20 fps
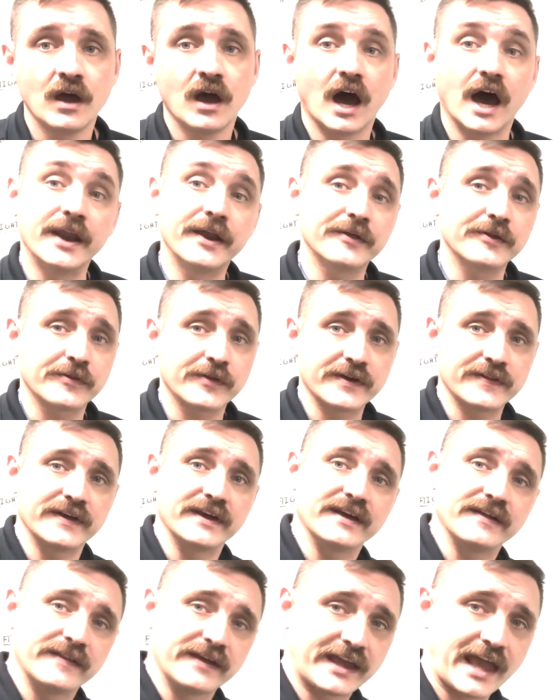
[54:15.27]
Another thing
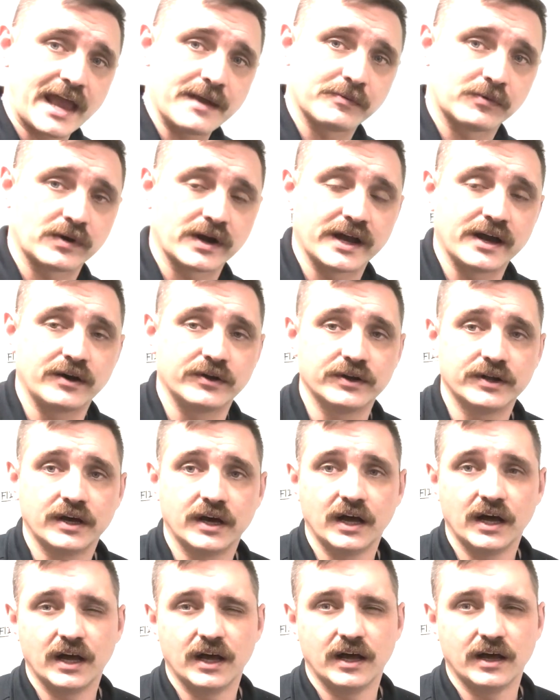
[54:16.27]
that came around
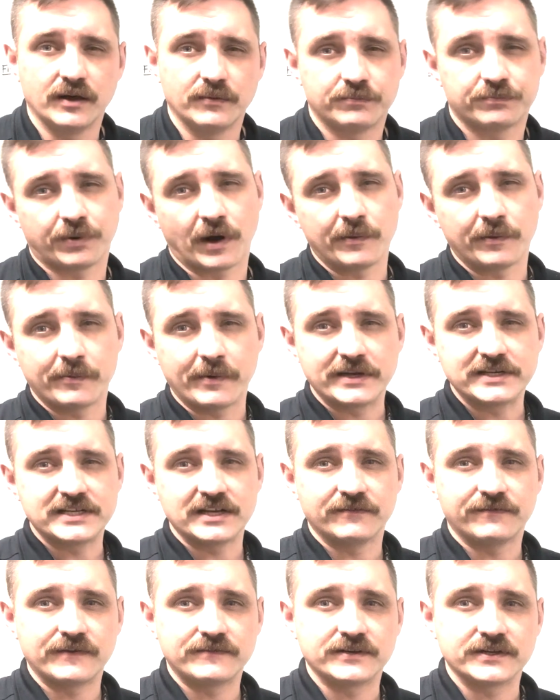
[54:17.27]
probably about
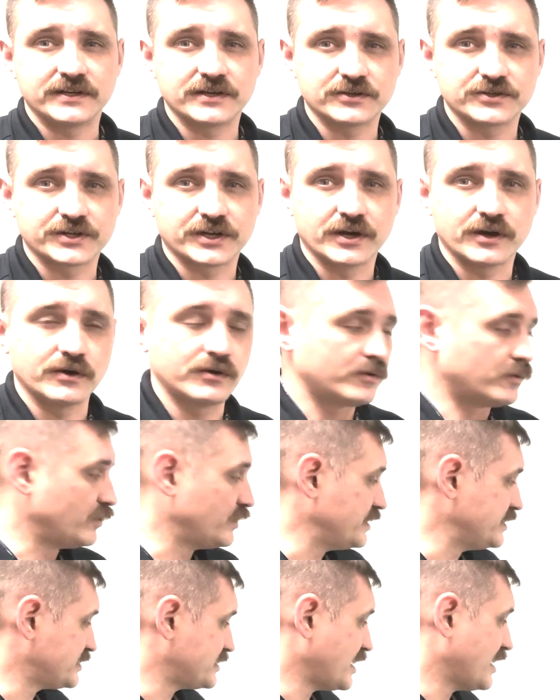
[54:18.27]
10, 15 years ago
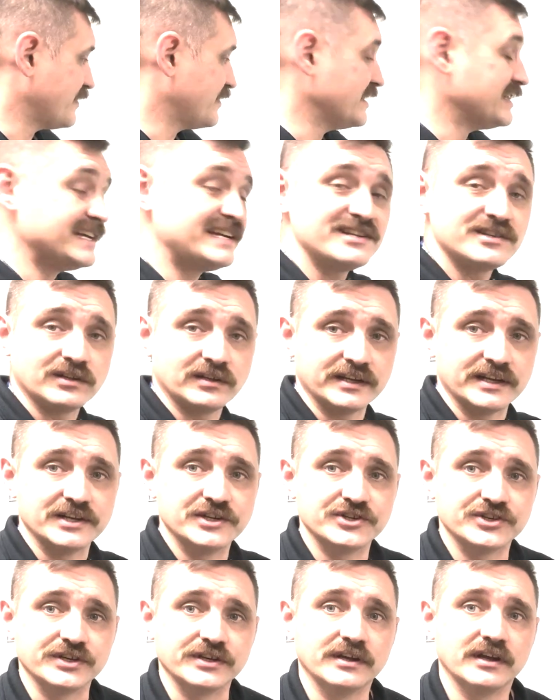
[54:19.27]
was the diesel
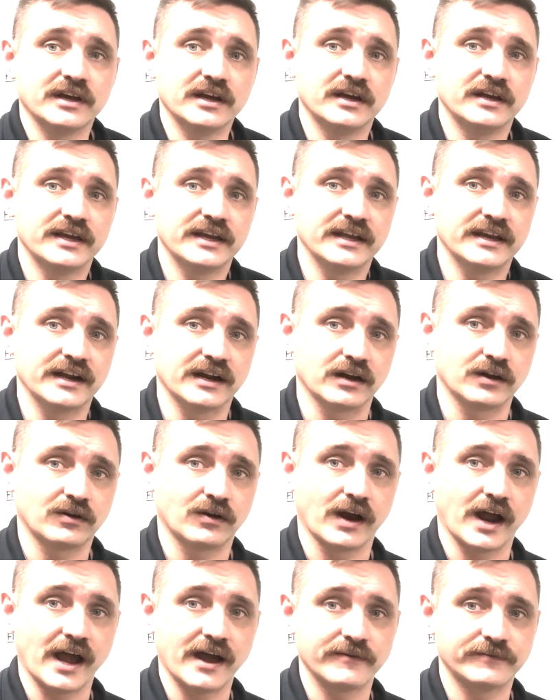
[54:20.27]
engine in
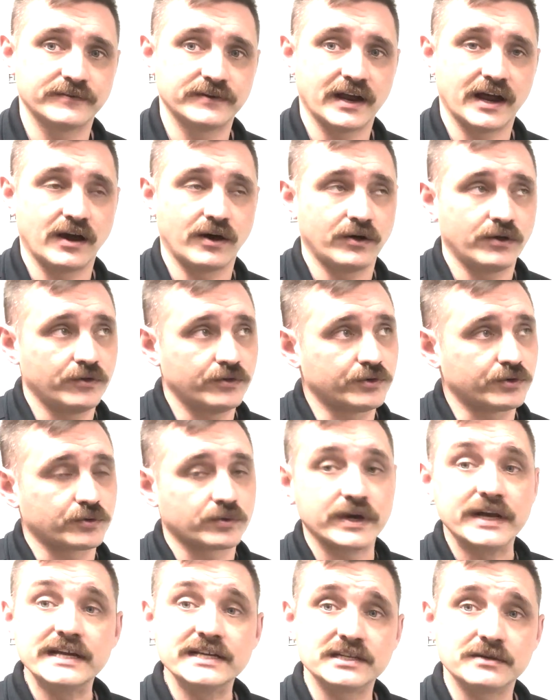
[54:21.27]
aircraft. Now, the
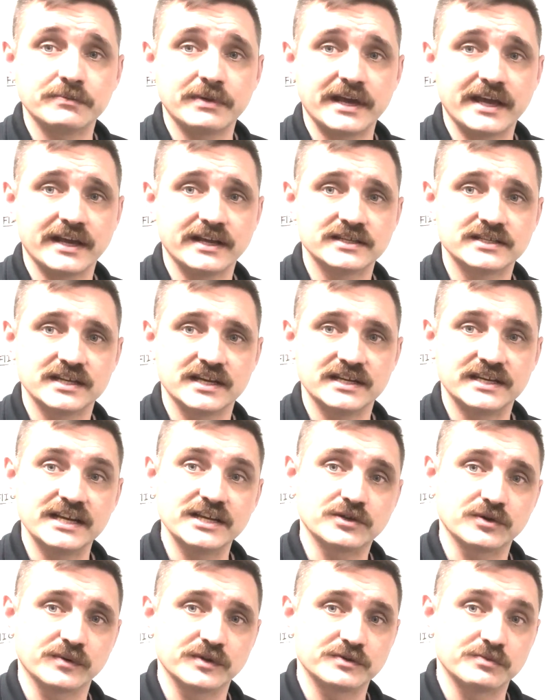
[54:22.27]
reason being is that
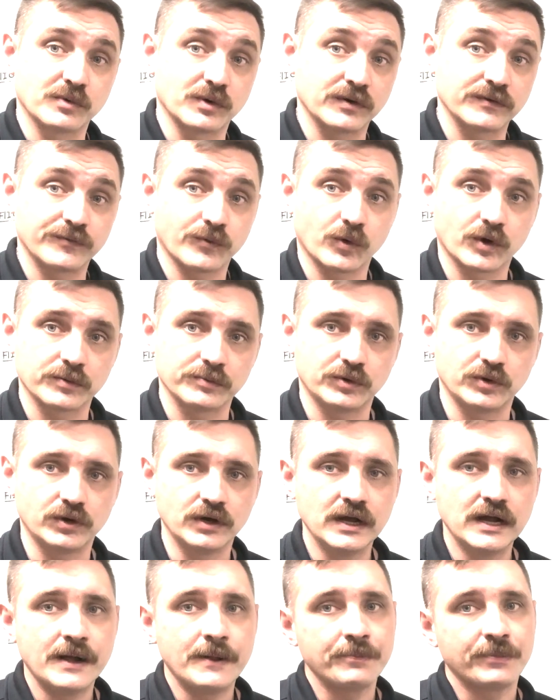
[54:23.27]
diesel is more affordable,
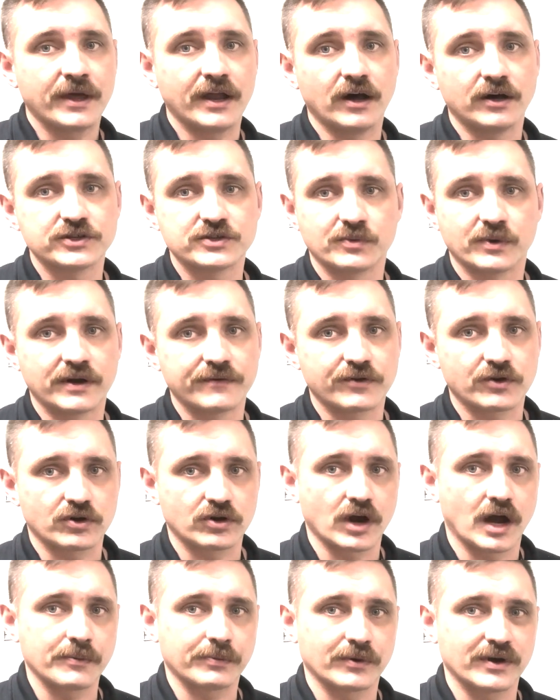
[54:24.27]
and also whenever you're
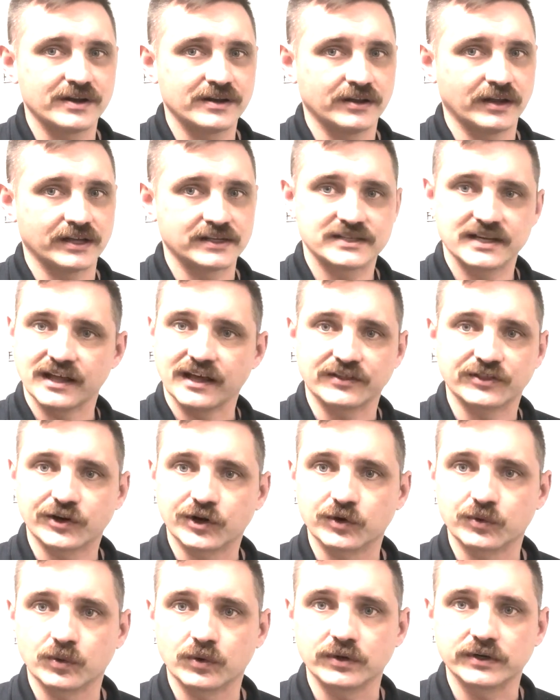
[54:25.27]
operating, like say, like
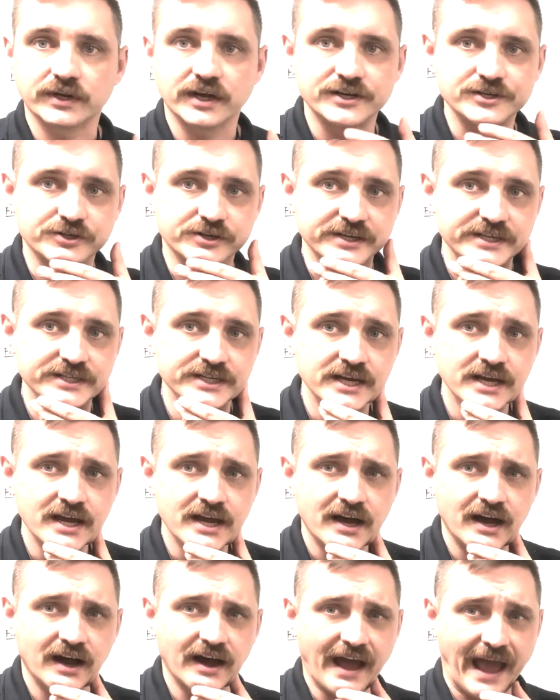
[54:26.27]
third world countries,
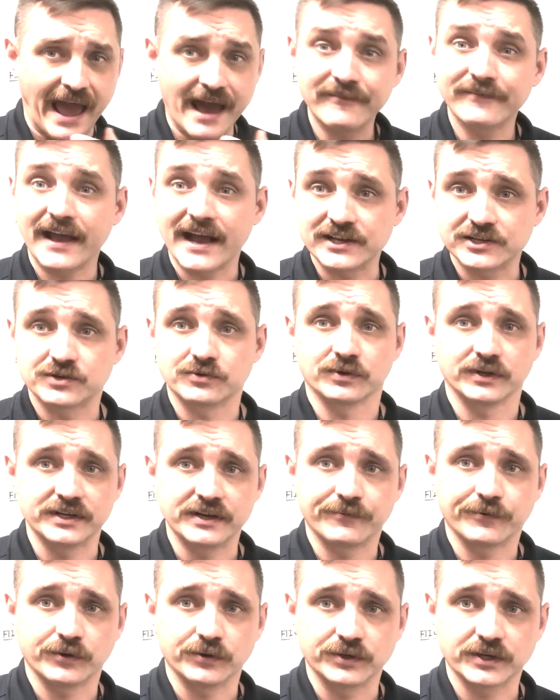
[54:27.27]
avgas is really
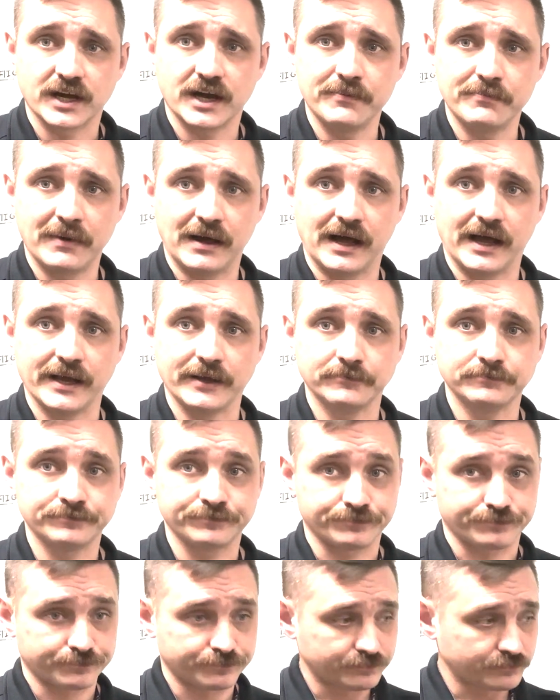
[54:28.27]
difficult to come by,
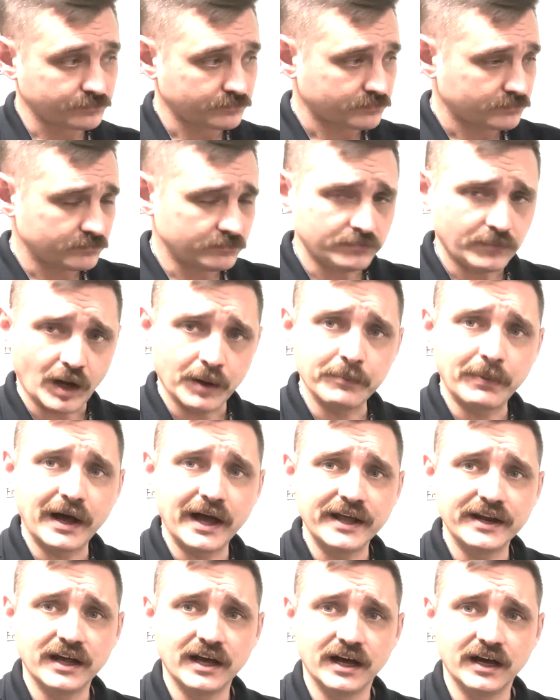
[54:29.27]

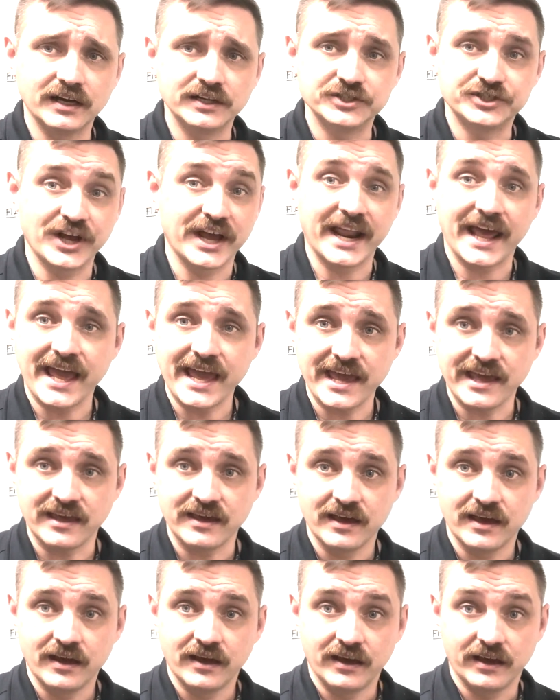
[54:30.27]
but Jet A
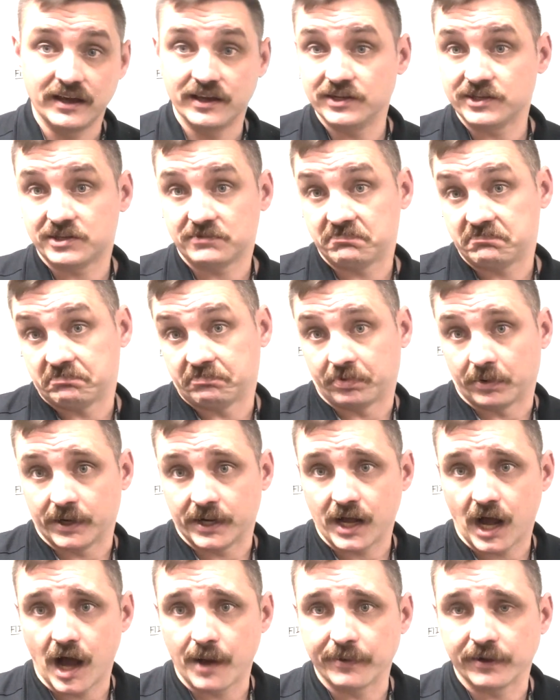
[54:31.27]
is pretty
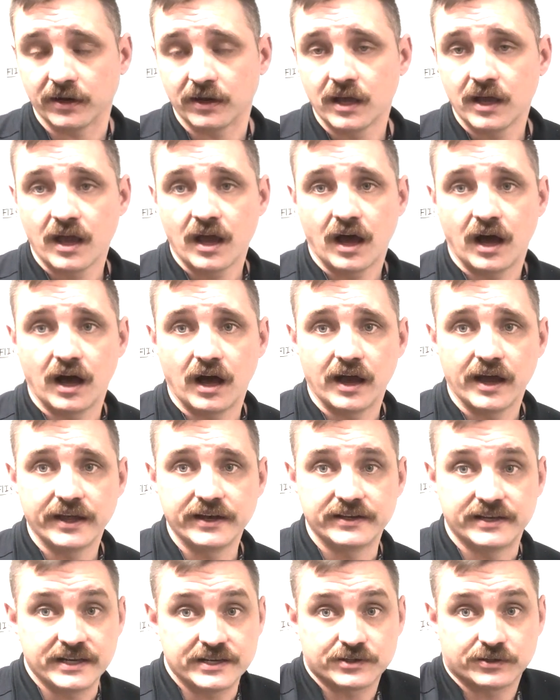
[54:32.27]
common, and
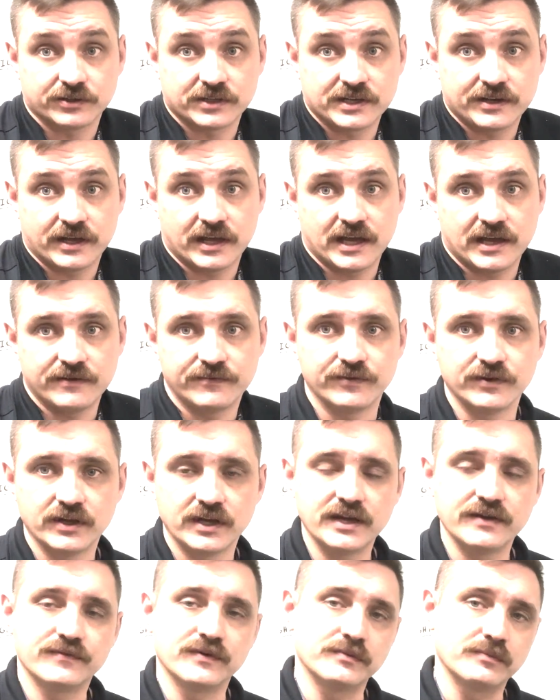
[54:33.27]
diesel
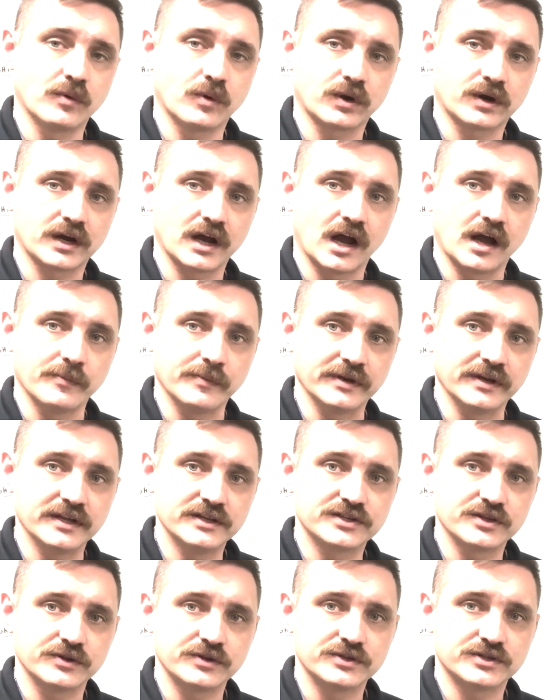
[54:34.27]
even more common. And
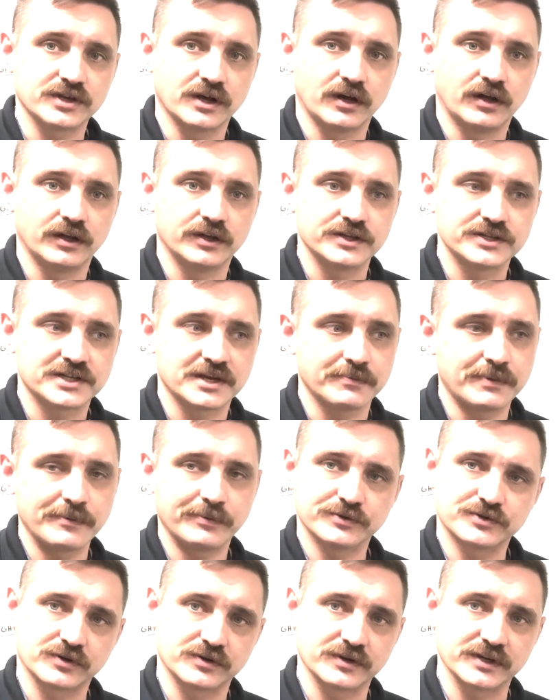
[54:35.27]
so you saw some people
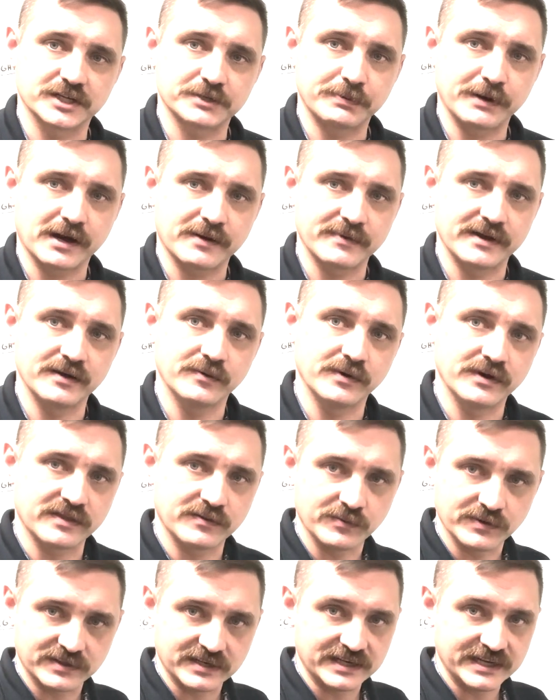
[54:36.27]
start to experiment
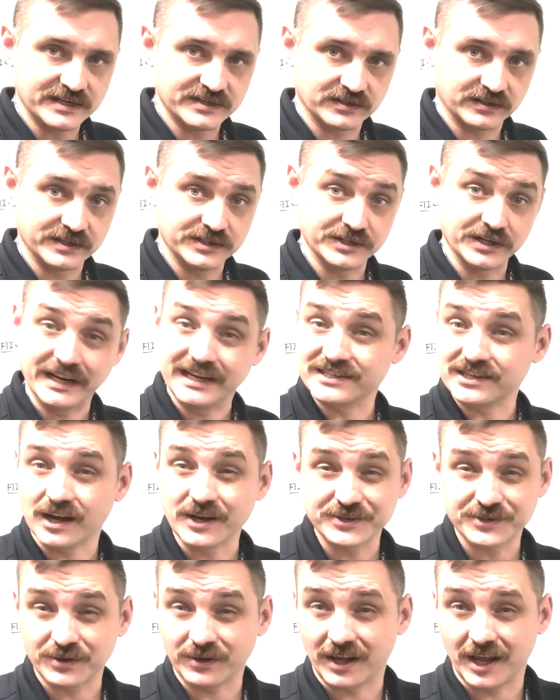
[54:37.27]
with the diesel engine. It's
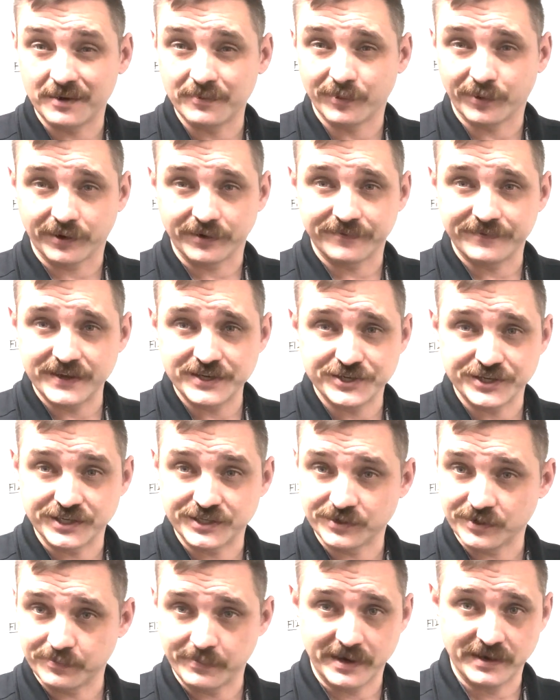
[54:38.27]
also a lot more efficient,
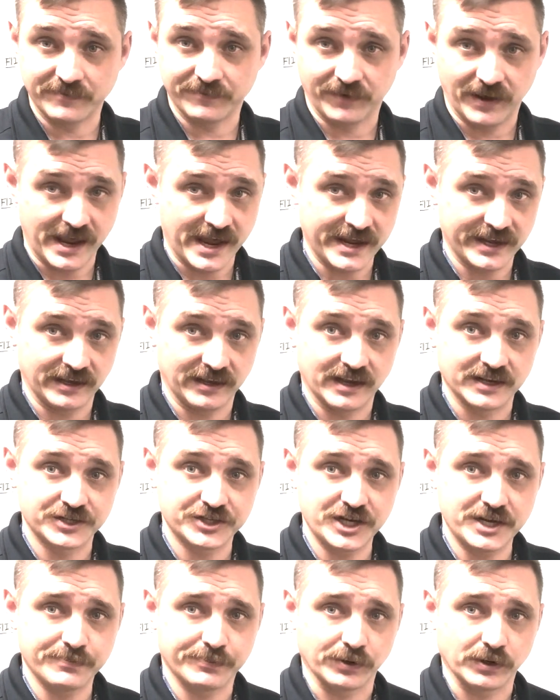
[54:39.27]
so it made flying a lot
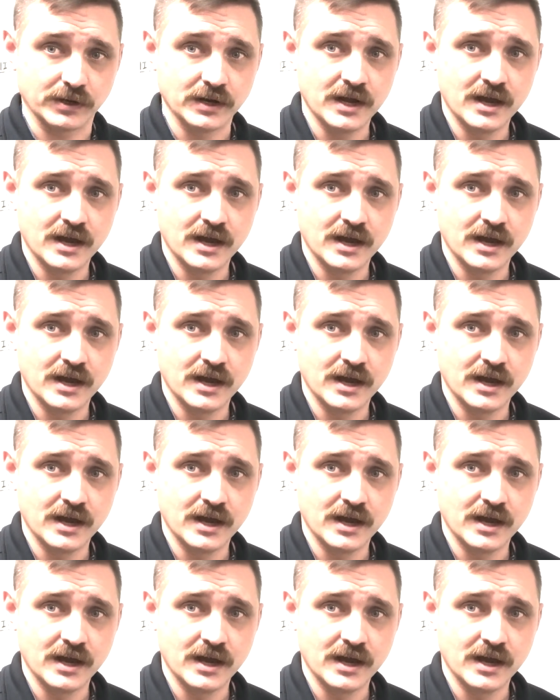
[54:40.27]
cheaper.